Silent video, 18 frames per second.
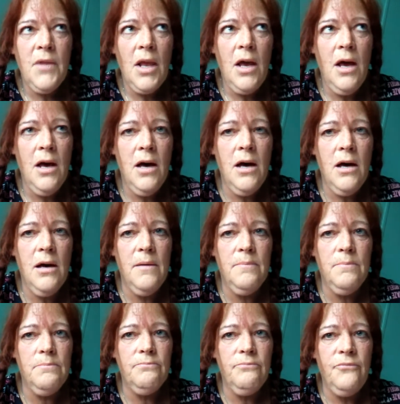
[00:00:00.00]

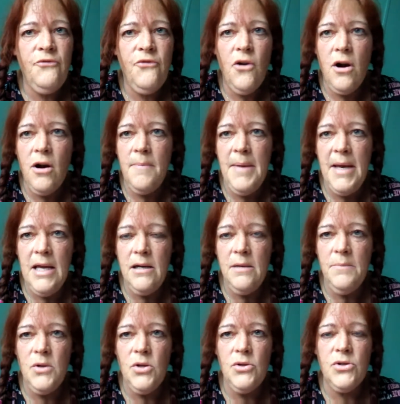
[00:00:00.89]
farm
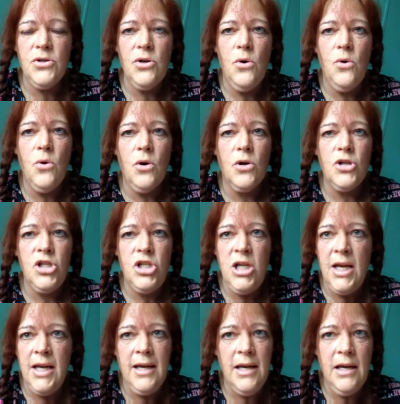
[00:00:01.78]
animals or
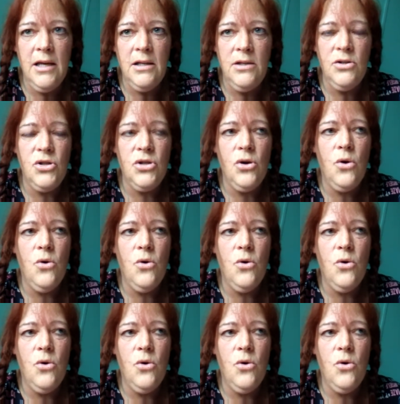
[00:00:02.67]
chickens